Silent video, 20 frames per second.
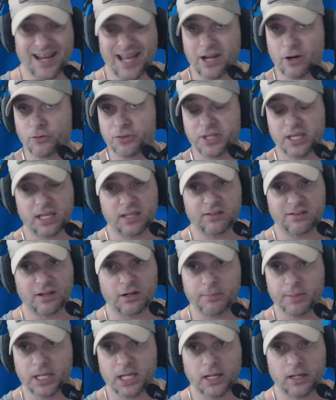I don't think he's going
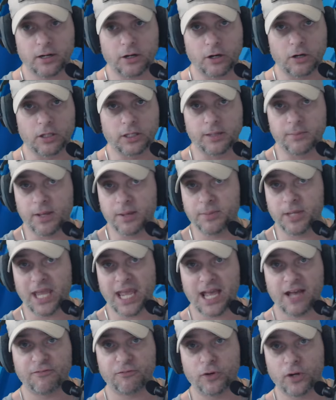to be in early, maybe
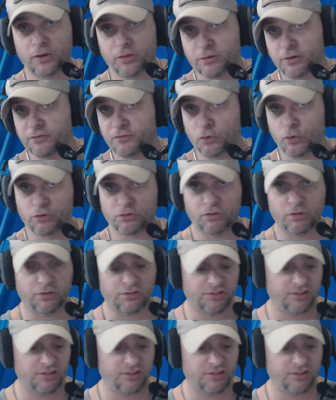halfway or three-fourths of the